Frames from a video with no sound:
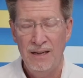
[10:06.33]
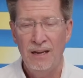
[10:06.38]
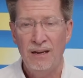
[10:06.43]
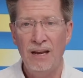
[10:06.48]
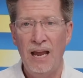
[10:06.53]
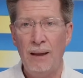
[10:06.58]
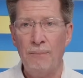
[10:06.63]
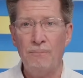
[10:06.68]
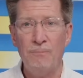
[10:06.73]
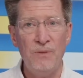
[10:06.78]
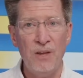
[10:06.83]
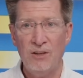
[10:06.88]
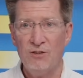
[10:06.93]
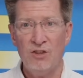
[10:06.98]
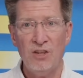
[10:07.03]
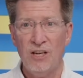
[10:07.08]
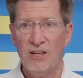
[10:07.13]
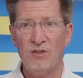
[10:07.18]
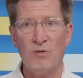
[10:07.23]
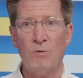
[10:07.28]
Yeah. Not, and
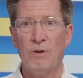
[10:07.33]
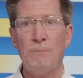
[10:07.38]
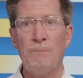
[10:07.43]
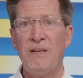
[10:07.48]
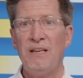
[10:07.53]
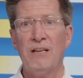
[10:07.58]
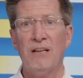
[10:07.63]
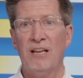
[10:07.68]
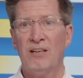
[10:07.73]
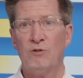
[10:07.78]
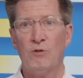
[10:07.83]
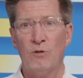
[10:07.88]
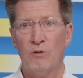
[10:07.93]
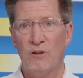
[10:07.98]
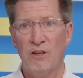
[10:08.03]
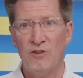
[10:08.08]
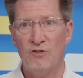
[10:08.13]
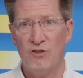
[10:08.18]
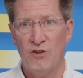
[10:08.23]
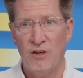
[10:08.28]
she doesn't want to be an
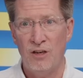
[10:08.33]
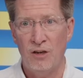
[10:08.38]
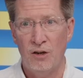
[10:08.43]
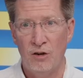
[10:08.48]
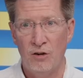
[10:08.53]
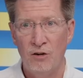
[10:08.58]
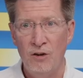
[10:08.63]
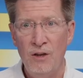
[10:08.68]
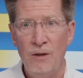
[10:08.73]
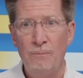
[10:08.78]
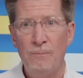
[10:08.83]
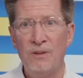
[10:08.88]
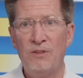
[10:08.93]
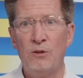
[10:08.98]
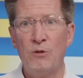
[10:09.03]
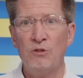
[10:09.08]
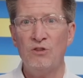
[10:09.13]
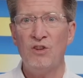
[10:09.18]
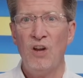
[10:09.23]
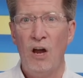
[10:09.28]
electrical engineer,
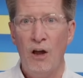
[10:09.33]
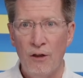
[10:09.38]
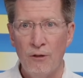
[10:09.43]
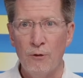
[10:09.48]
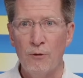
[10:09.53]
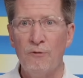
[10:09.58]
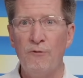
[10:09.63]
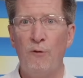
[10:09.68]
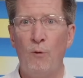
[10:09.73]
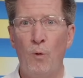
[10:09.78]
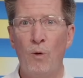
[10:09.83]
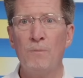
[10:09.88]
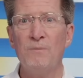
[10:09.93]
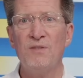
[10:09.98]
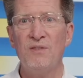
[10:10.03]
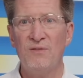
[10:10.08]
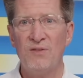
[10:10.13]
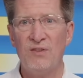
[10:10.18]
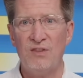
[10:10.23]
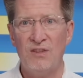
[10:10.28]
but there's other
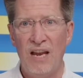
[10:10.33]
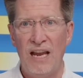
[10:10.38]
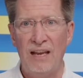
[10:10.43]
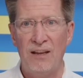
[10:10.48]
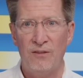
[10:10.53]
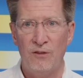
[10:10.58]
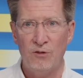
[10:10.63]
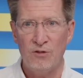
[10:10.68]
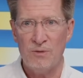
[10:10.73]
forms of STEM.